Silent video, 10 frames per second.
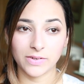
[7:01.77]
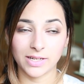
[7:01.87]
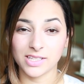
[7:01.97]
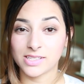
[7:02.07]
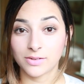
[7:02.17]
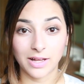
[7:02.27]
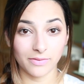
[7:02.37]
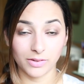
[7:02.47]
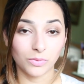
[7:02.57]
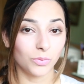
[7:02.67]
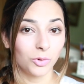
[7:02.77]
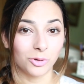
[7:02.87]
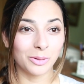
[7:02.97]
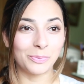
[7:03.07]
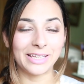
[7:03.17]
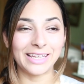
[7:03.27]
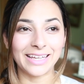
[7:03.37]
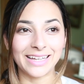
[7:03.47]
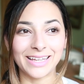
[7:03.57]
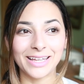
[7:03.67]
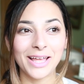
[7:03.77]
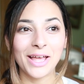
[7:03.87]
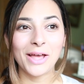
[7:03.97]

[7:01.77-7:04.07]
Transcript: and I still haven't worn a bikini